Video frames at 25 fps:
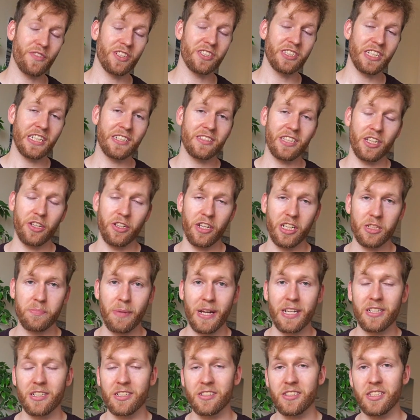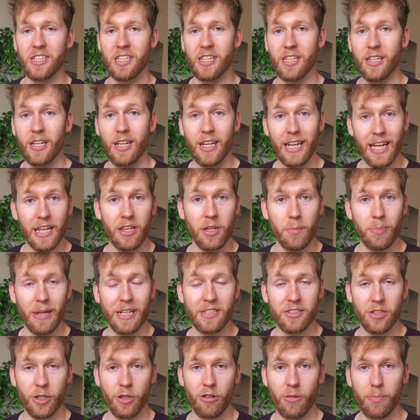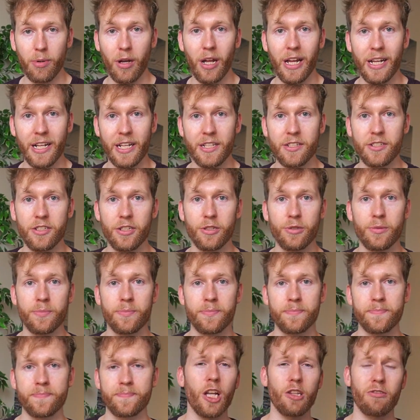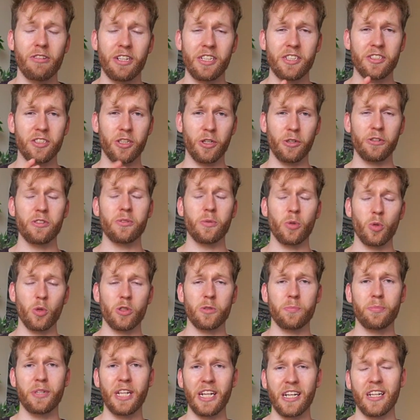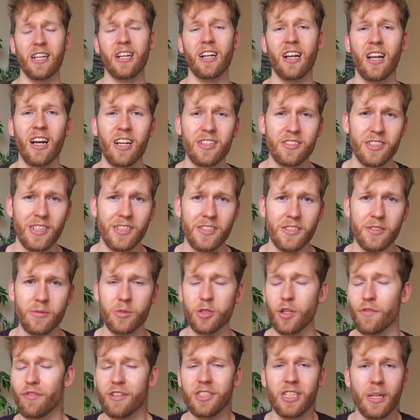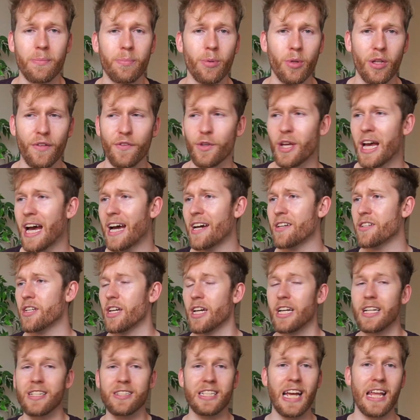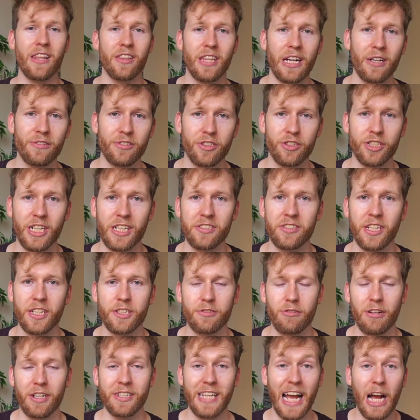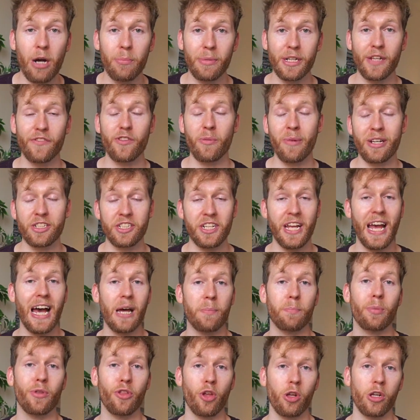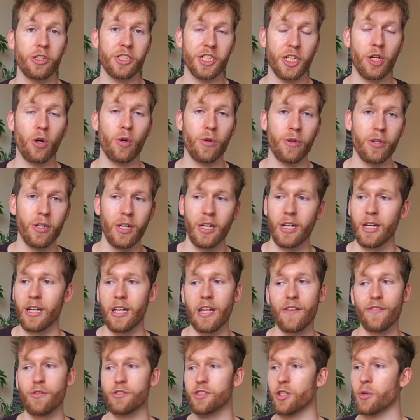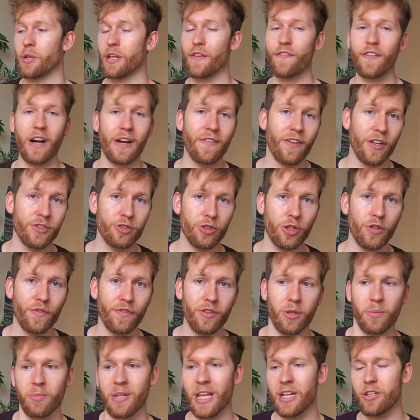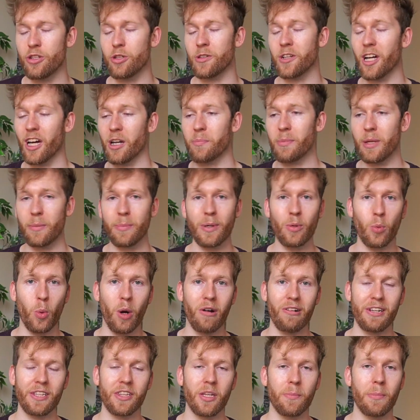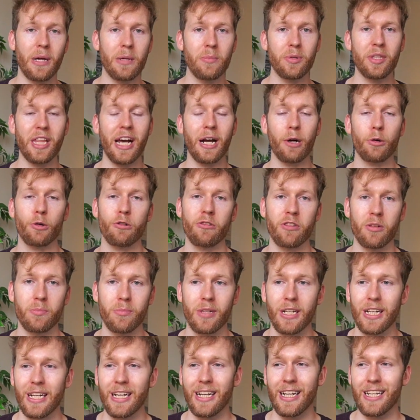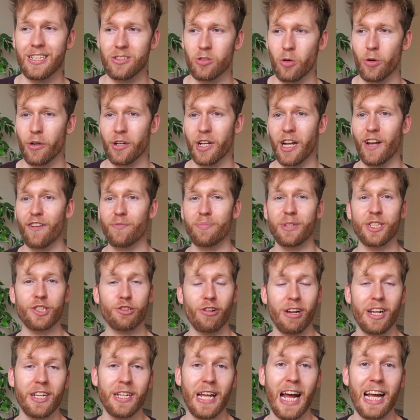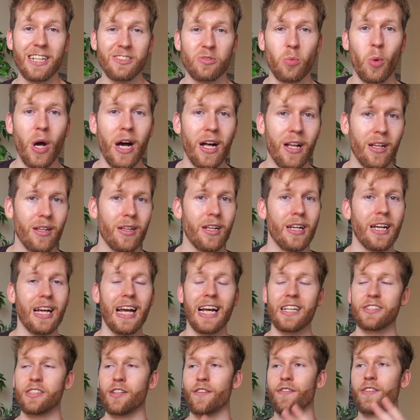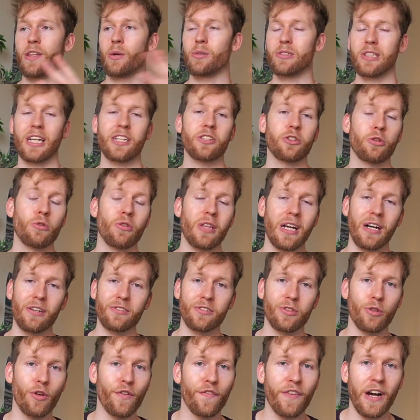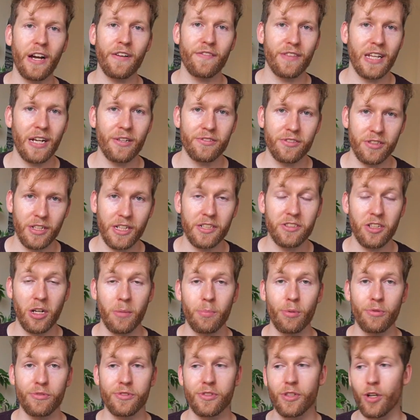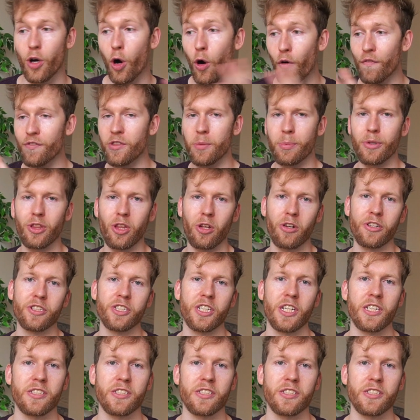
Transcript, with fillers: of disease that you'd expect to see in the place that you're applying it to? Are there any skews towards particular classes? So for example, if you had 10,000 chest x-rays, how many of them actually had pathology on? If it was only 500 of them, then you'd kind of be a bit worried that maybe the algorithm is not going to have been trained as well as if there was like 2,000 or 5,000 examples of the pathology